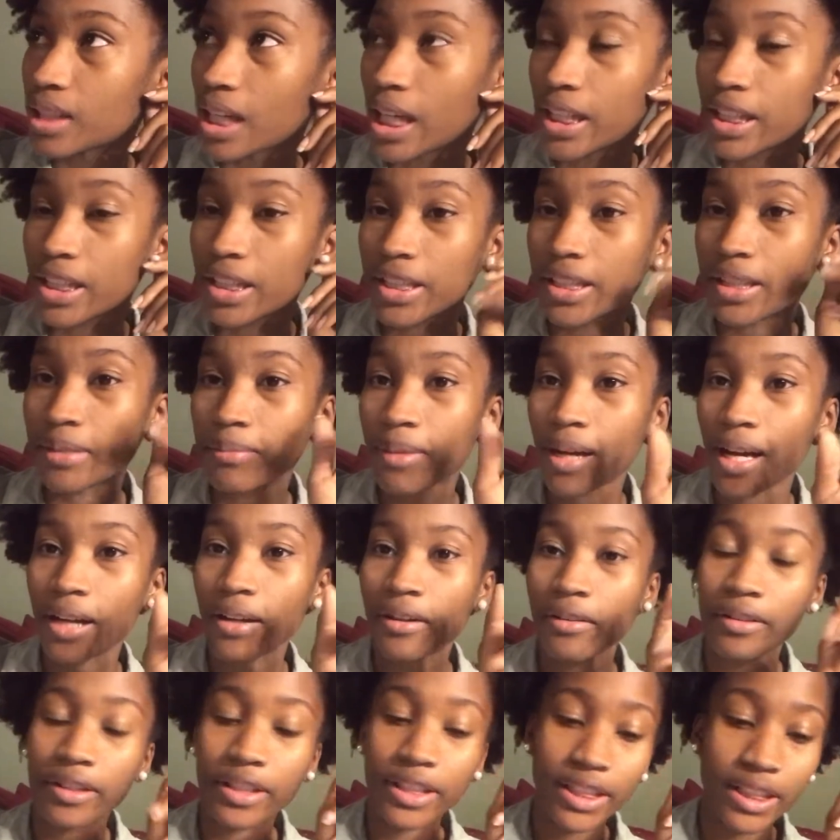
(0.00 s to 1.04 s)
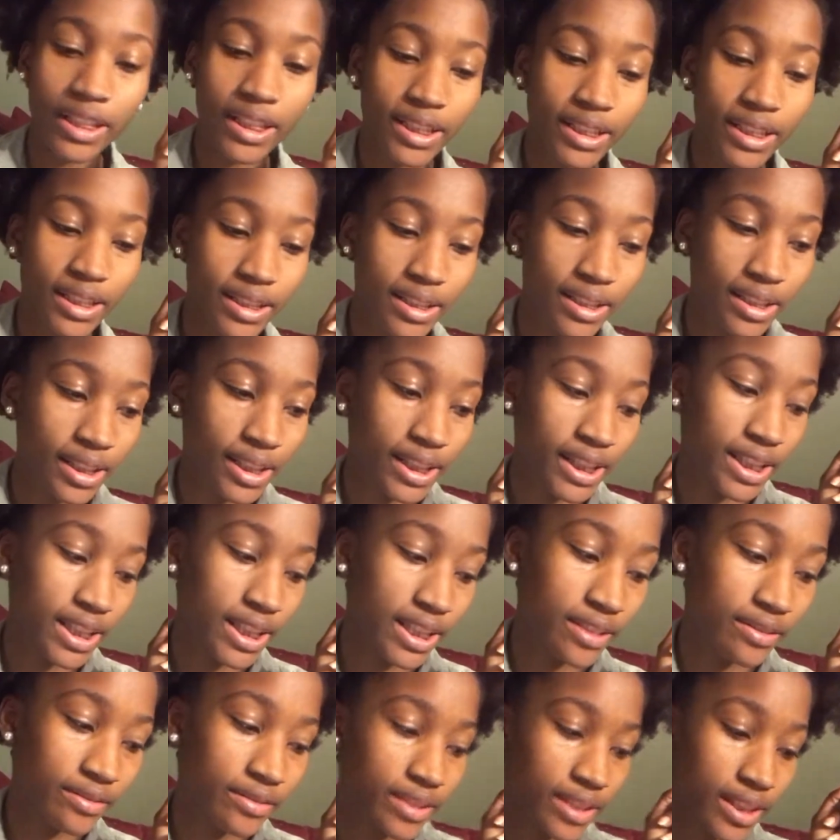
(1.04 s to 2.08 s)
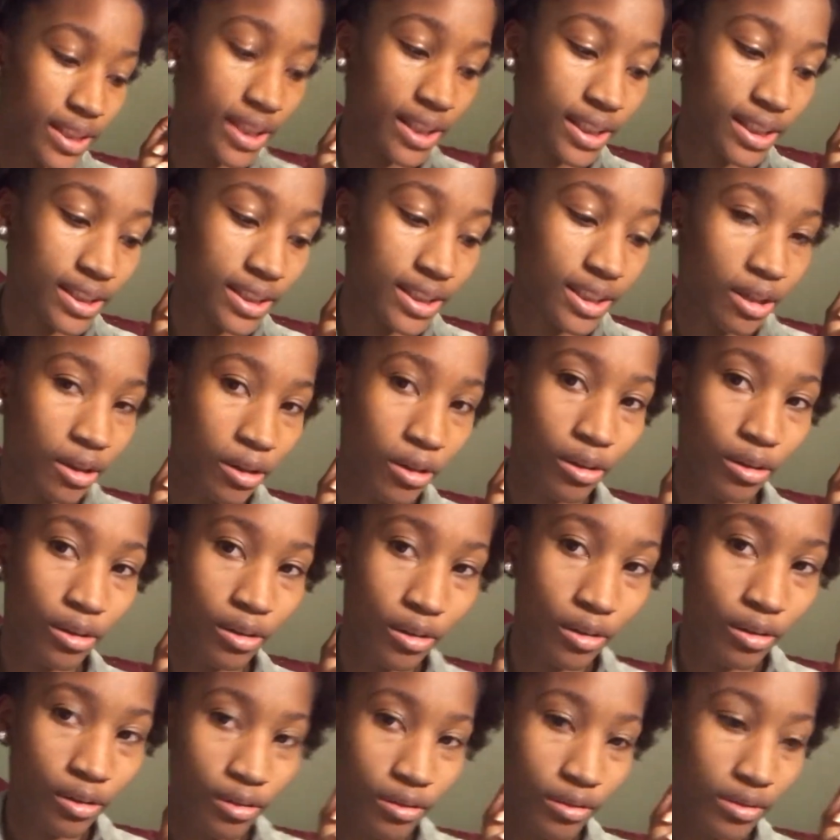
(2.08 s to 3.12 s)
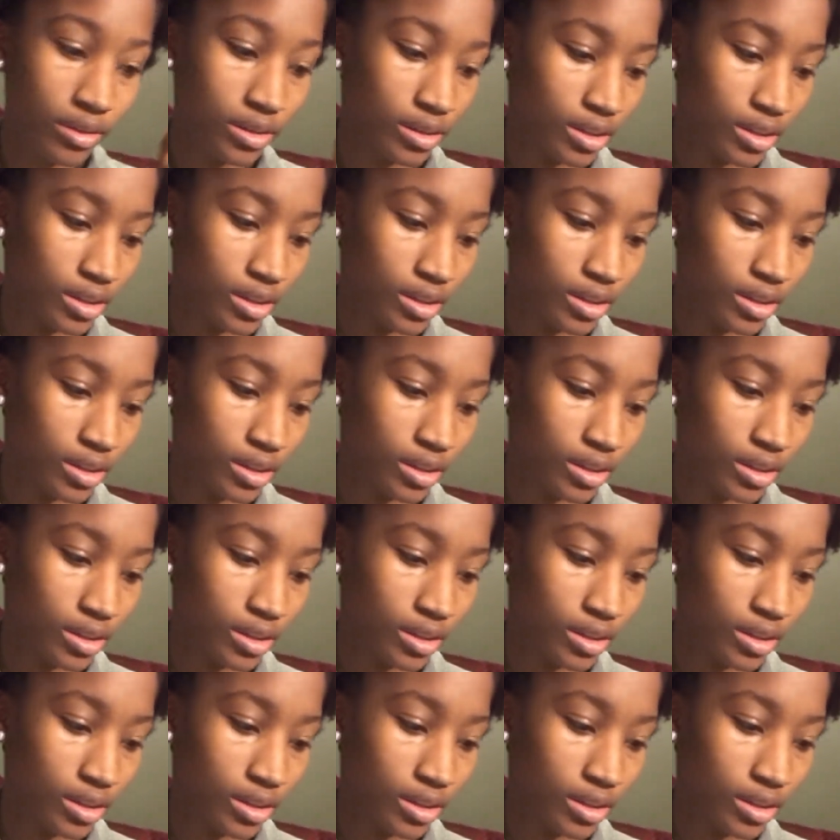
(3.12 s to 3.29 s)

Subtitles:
I need to get my green leaves in, y'all.